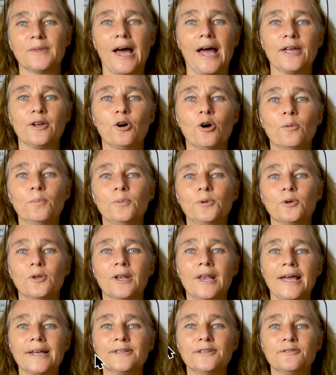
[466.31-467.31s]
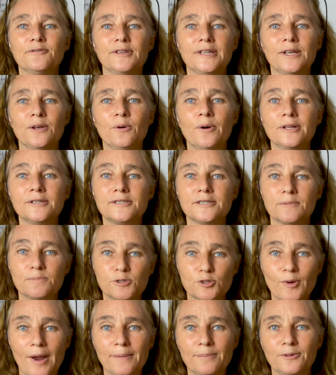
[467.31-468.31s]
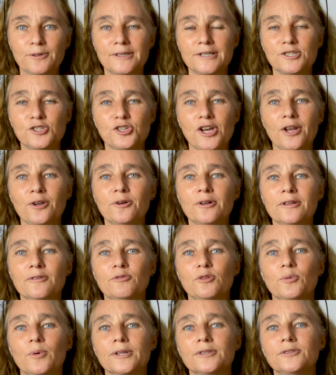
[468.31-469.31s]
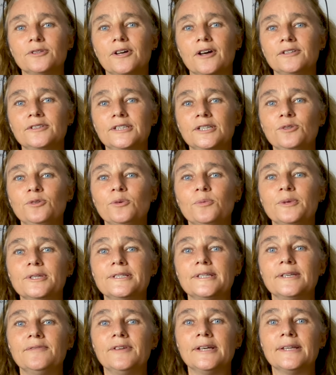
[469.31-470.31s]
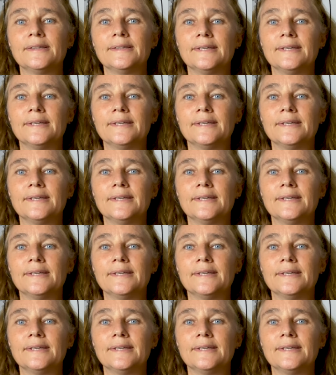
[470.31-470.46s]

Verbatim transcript: I hope you'll like the video and subscribe to this channel if you want to continue receiving